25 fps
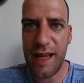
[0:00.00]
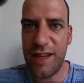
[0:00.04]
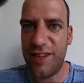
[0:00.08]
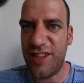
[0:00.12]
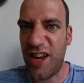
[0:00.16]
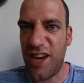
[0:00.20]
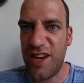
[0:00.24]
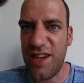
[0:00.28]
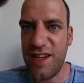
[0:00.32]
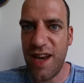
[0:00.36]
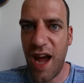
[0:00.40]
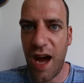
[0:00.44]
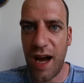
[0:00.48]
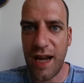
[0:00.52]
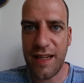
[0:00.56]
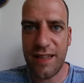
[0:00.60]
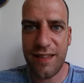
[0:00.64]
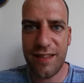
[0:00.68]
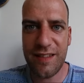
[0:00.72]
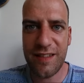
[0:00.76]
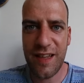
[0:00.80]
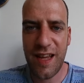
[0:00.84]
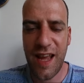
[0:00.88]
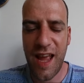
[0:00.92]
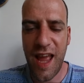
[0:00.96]
It is a
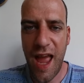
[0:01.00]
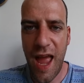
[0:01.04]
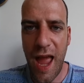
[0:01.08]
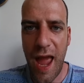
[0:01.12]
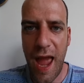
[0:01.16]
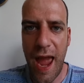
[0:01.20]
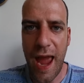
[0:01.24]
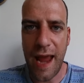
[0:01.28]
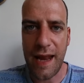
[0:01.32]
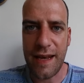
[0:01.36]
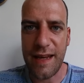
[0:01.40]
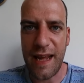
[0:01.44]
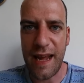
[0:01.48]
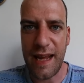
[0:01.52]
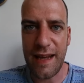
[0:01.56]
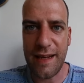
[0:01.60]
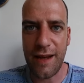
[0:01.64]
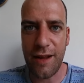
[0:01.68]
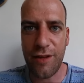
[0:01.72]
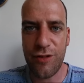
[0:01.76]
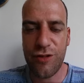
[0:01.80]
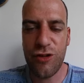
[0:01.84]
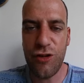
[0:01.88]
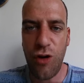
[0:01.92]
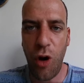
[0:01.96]
nice head.
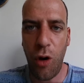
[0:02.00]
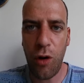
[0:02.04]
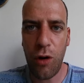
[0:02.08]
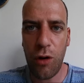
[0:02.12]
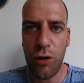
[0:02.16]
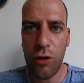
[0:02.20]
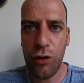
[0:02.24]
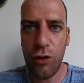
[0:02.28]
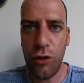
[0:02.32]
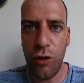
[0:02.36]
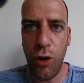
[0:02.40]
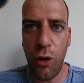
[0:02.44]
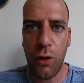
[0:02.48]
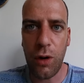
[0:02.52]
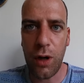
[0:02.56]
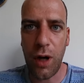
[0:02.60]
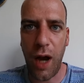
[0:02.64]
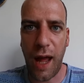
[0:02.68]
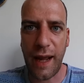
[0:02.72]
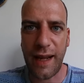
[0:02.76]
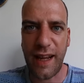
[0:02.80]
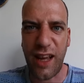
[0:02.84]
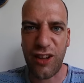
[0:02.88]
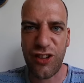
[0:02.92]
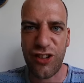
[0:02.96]
It does not
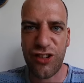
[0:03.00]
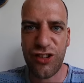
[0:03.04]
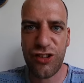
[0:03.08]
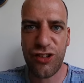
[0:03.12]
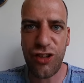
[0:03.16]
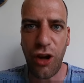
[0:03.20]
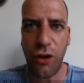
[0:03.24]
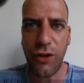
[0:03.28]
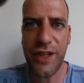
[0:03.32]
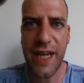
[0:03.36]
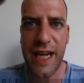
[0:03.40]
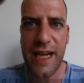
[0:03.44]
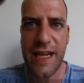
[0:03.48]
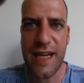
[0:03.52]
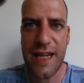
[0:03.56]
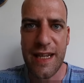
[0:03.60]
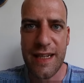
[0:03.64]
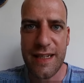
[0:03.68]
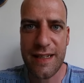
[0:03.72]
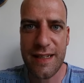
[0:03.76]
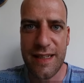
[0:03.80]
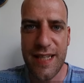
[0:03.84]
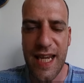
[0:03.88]
look like a sodding